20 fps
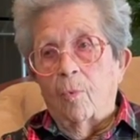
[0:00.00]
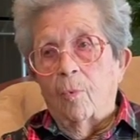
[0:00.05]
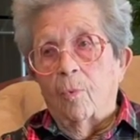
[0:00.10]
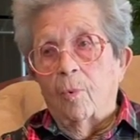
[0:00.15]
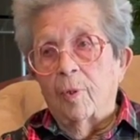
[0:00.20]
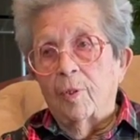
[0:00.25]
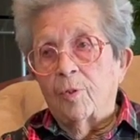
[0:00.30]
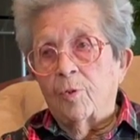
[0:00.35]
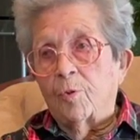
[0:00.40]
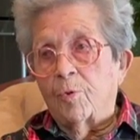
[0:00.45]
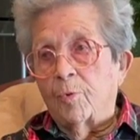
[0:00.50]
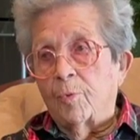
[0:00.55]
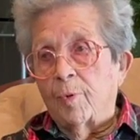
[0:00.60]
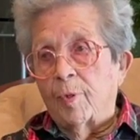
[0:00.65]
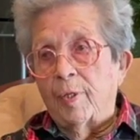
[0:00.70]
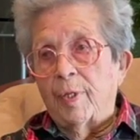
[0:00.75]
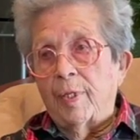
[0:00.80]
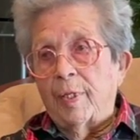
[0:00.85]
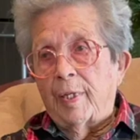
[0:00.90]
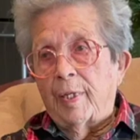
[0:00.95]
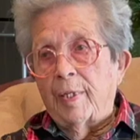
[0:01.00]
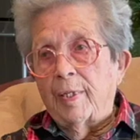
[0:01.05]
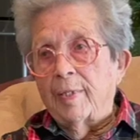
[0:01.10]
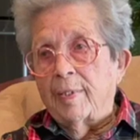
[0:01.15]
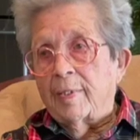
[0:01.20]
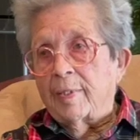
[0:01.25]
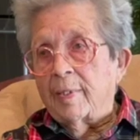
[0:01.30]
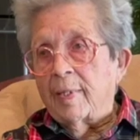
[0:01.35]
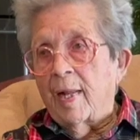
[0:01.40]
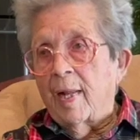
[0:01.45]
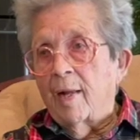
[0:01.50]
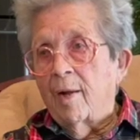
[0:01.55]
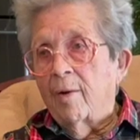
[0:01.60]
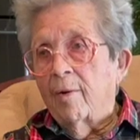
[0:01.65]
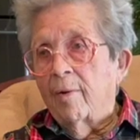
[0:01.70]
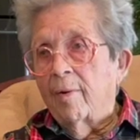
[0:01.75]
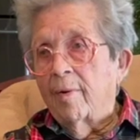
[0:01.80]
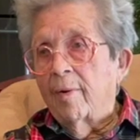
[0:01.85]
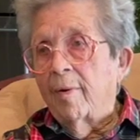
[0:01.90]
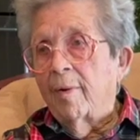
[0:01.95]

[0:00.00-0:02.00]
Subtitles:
which tree it is now.